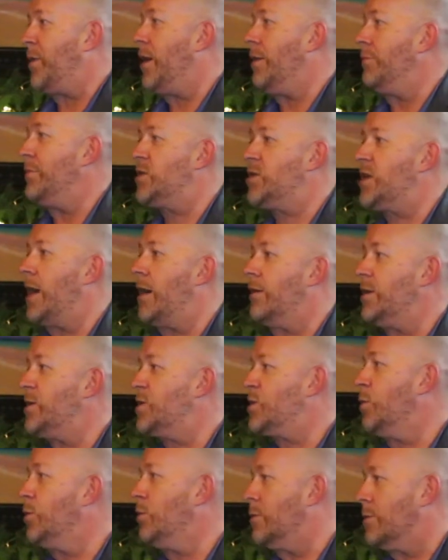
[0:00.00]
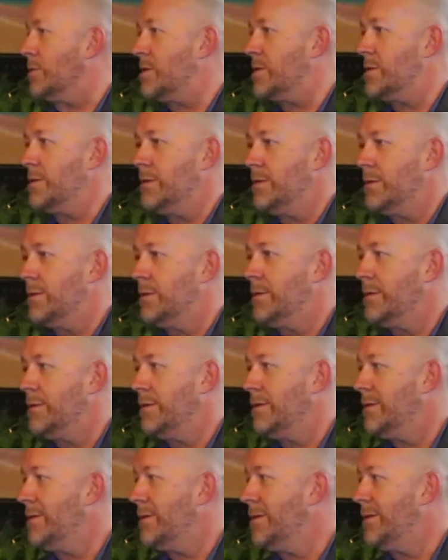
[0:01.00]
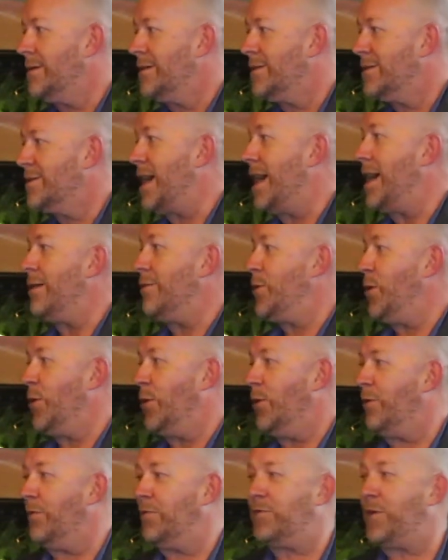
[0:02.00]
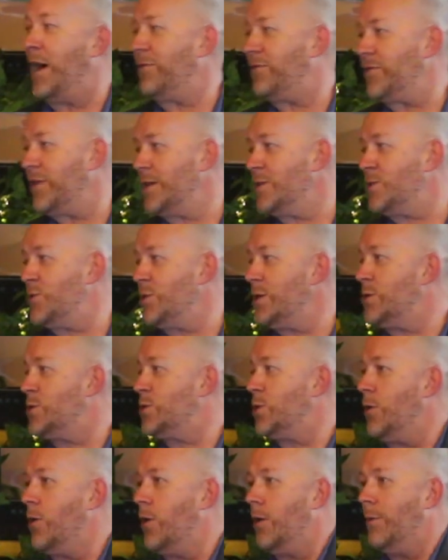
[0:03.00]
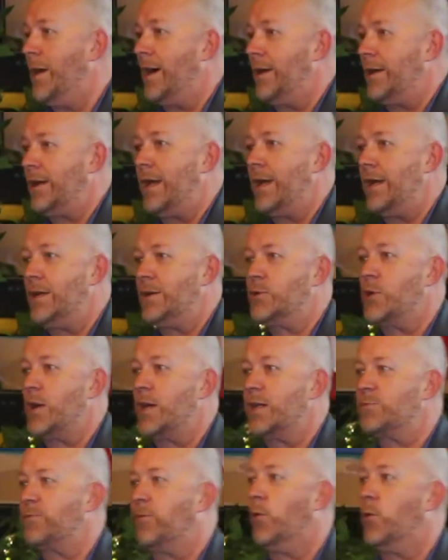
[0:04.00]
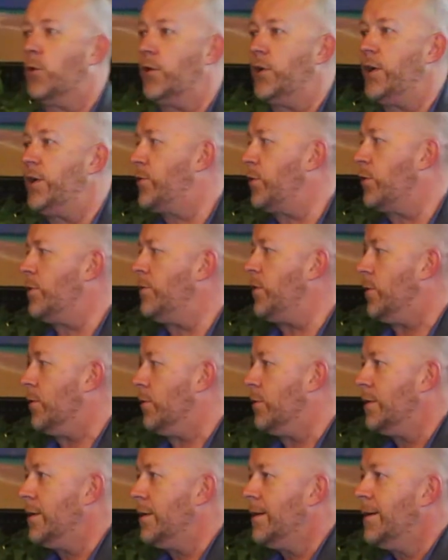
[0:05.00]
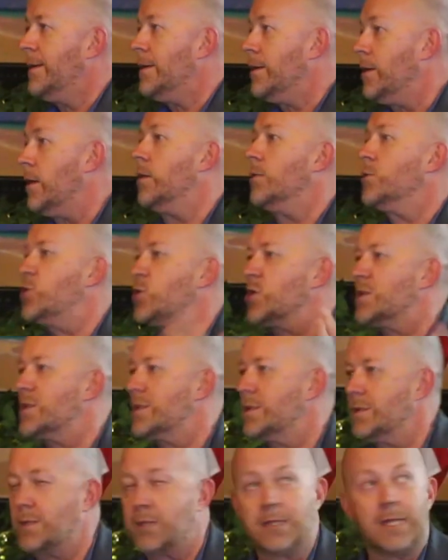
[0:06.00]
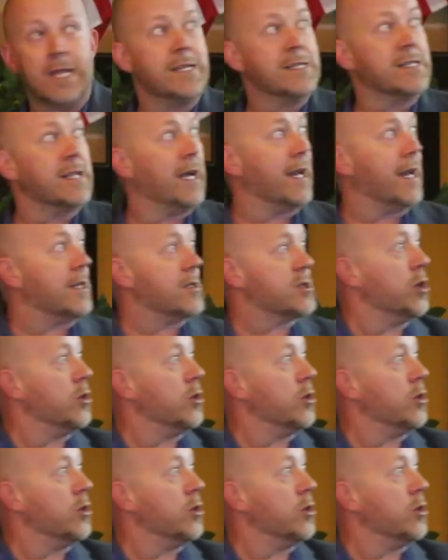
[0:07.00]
Palm Beach County schools you know, five things you need to know about getting dressed for an interview. You know, just things like that.